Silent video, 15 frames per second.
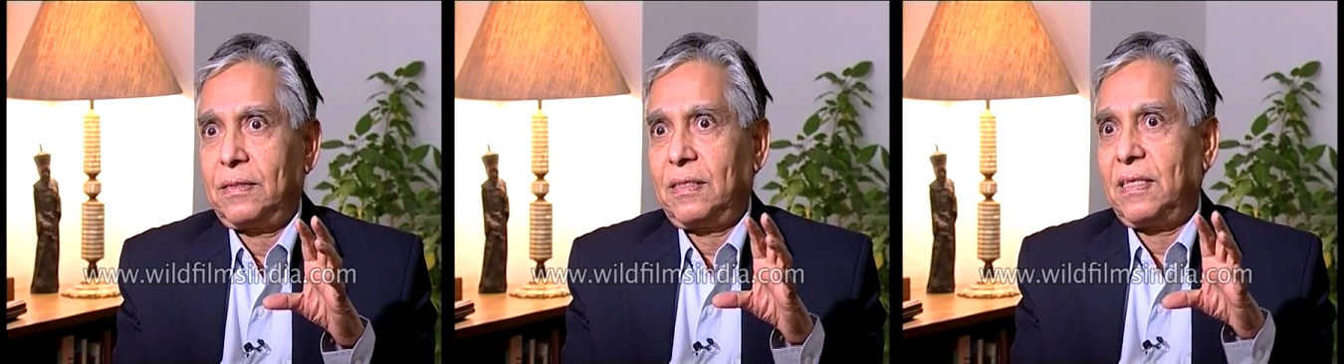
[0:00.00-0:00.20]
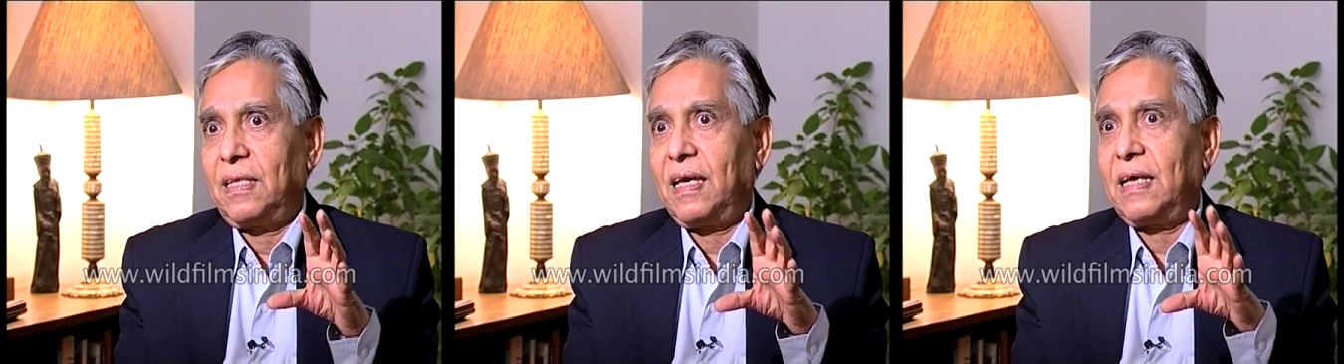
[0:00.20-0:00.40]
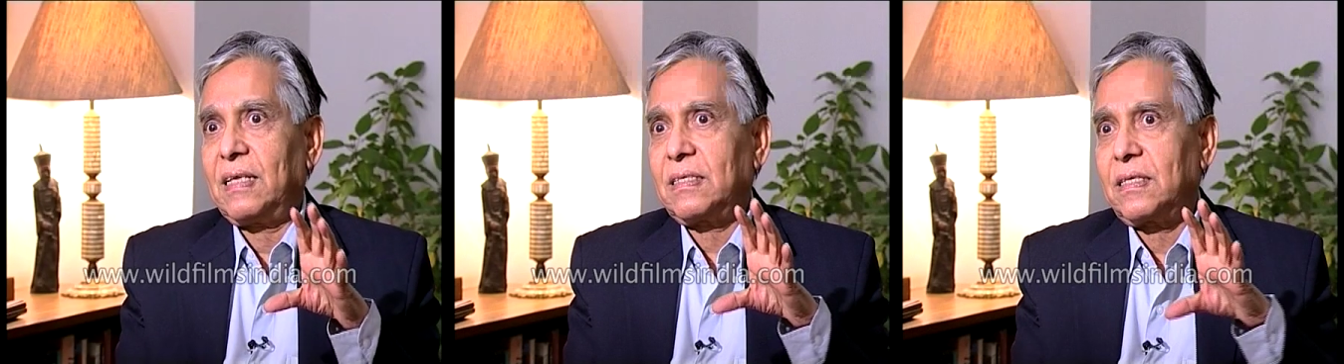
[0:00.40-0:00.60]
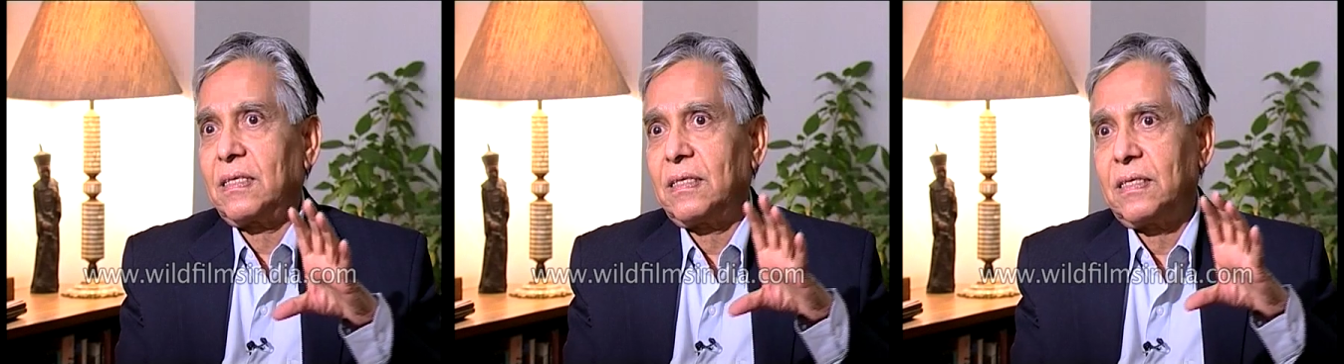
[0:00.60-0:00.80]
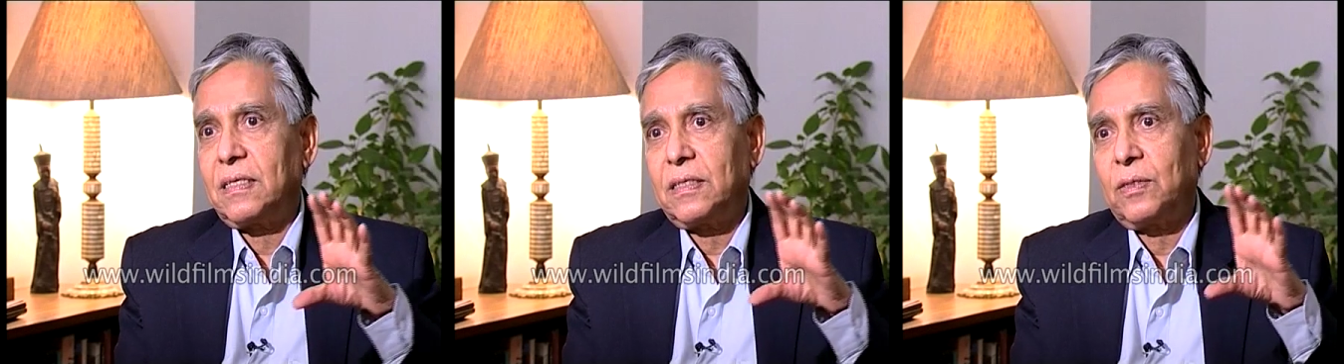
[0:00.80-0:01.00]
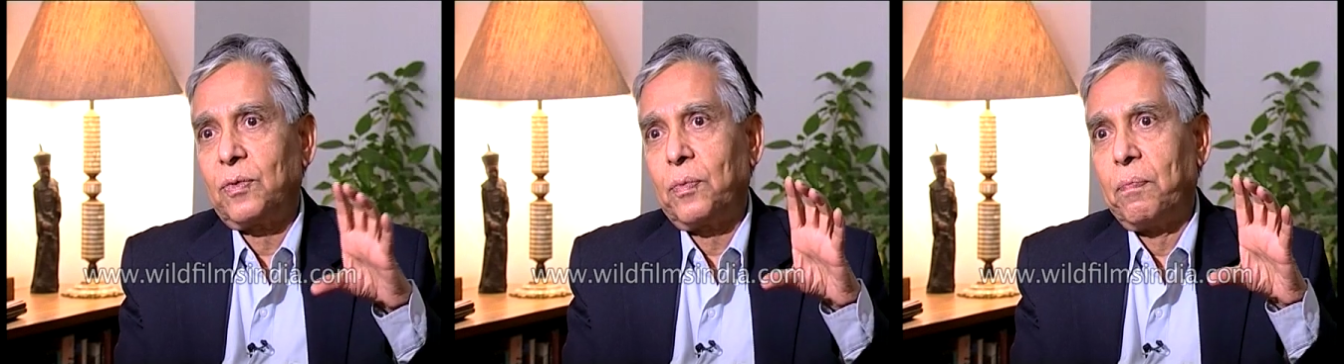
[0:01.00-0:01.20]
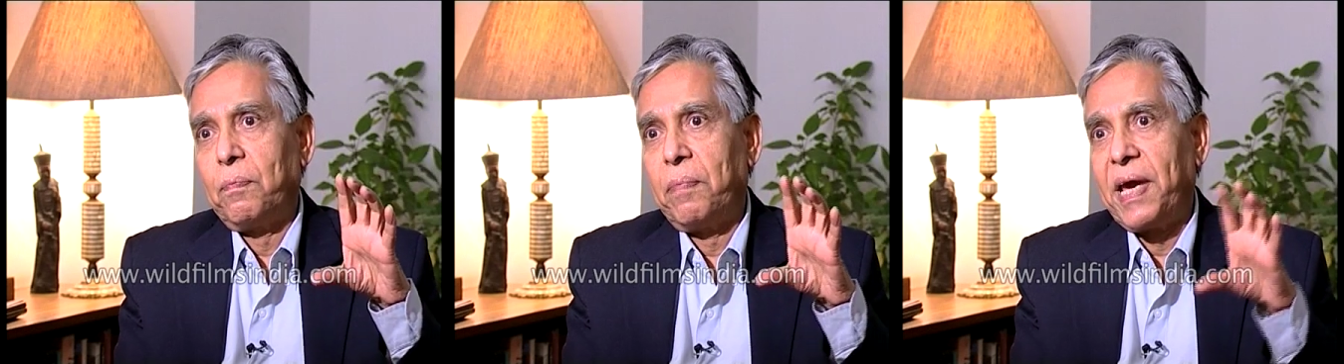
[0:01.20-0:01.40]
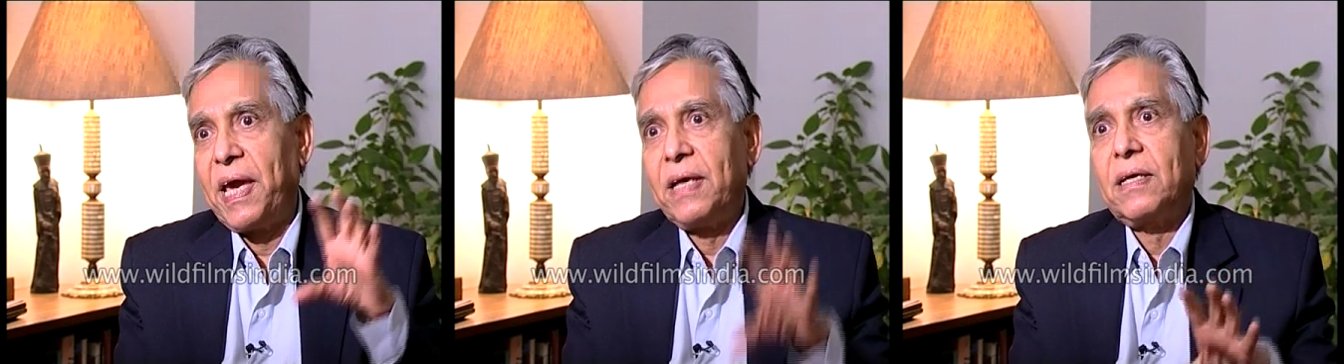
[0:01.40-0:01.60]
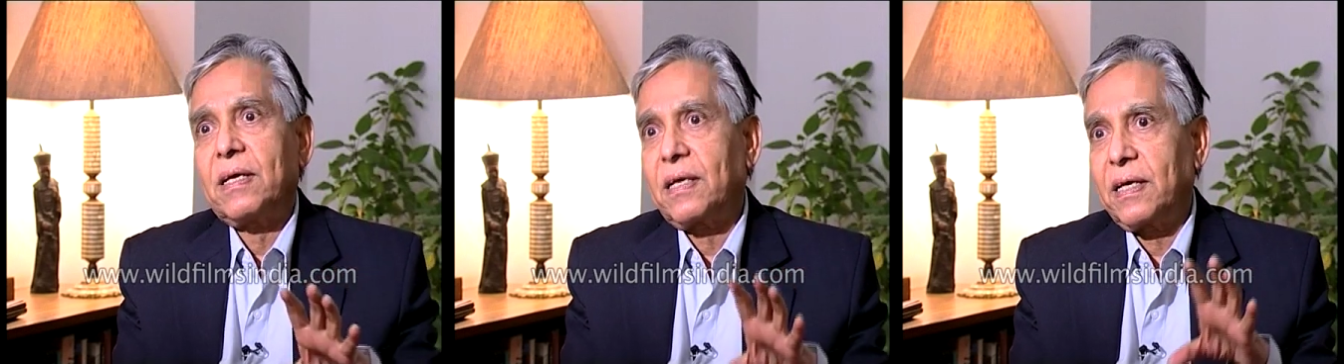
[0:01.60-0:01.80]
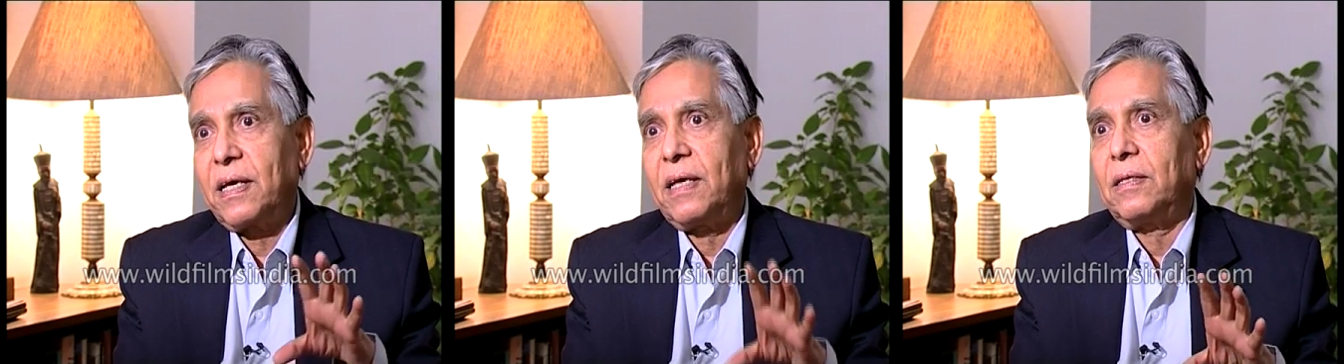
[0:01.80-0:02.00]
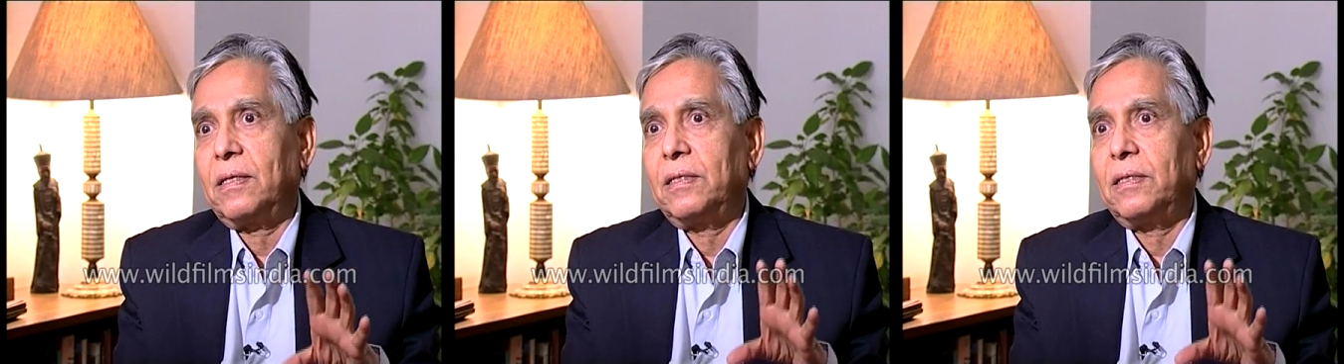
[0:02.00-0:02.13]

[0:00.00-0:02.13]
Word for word: that you know, bank can